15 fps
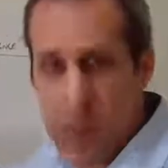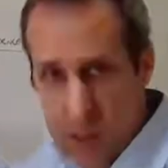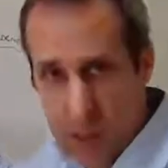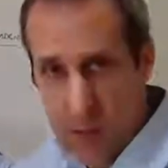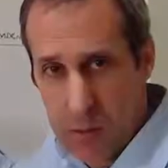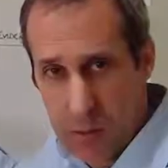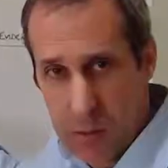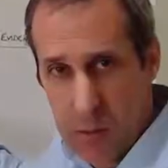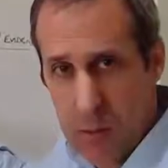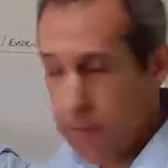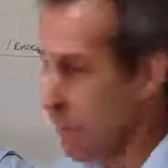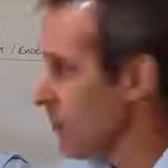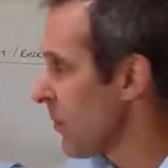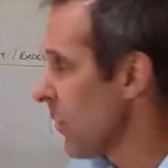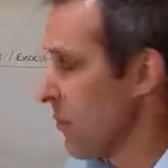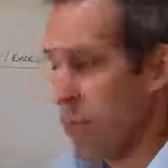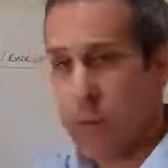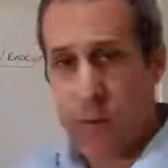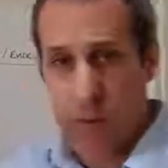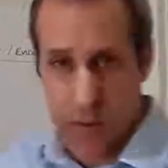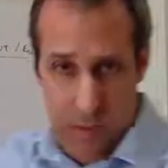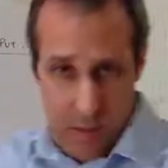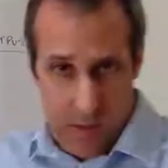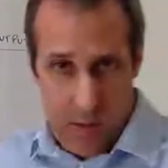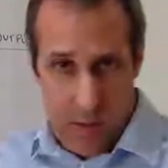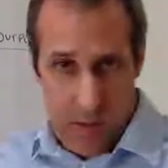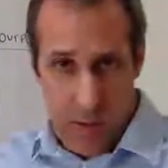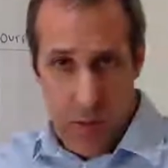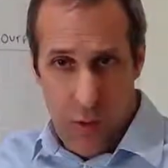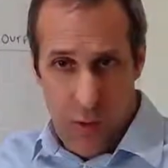those
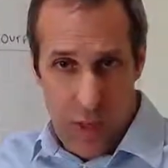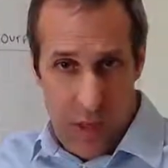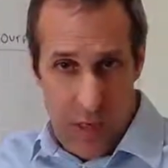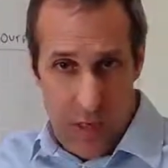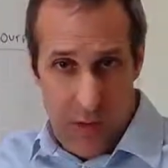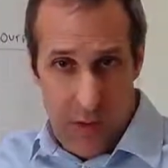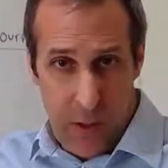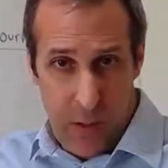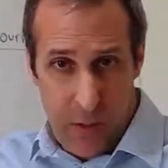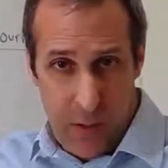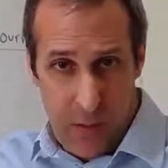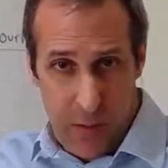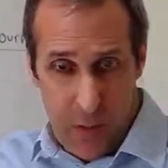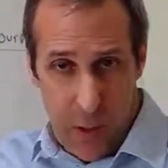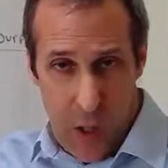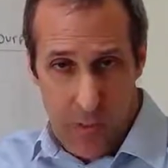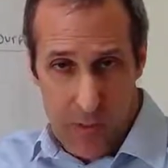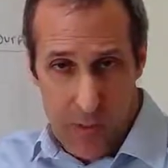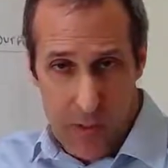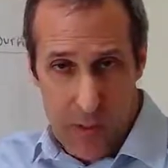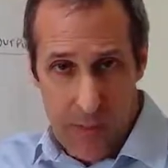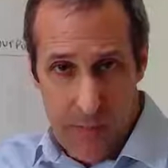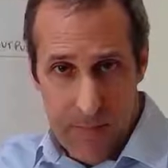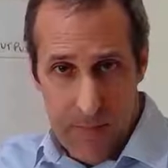or achieve those requirements.